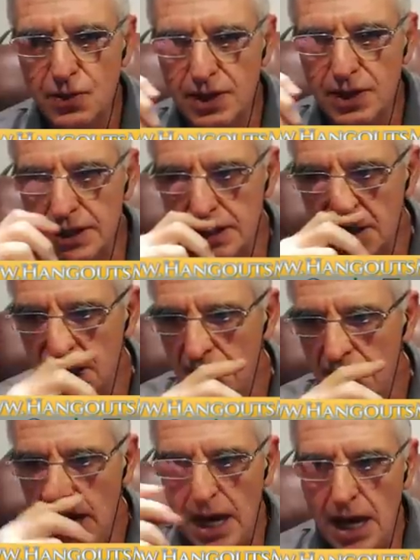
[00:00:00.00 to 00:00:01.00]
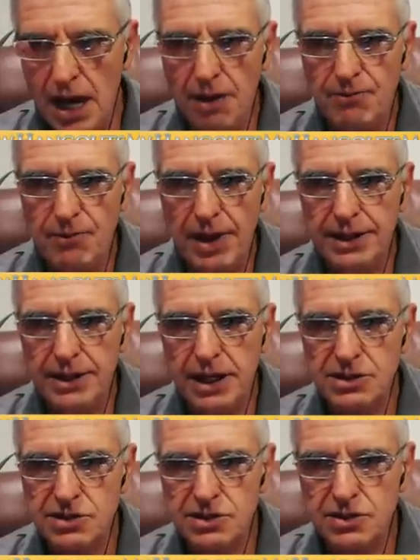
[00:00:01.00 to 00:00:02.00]
quickly. And
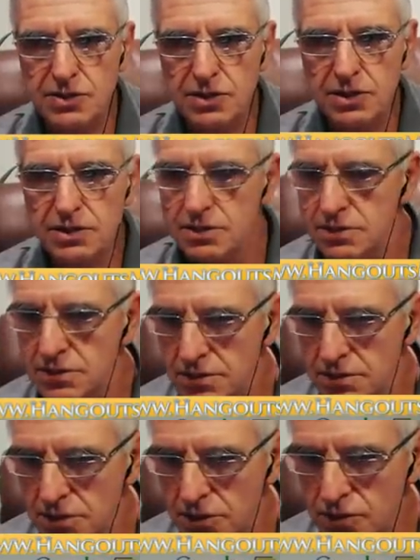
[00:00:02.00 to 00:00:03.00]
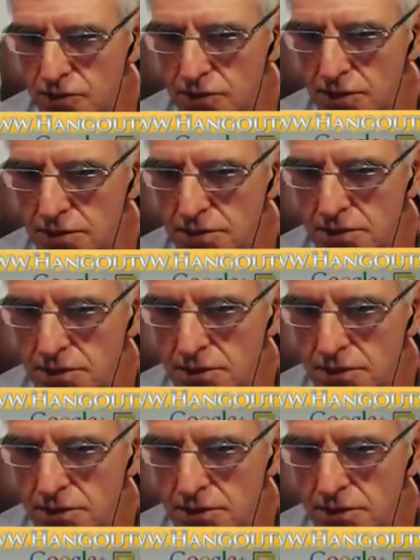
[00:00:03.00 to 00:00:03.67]
yes, so, Susan,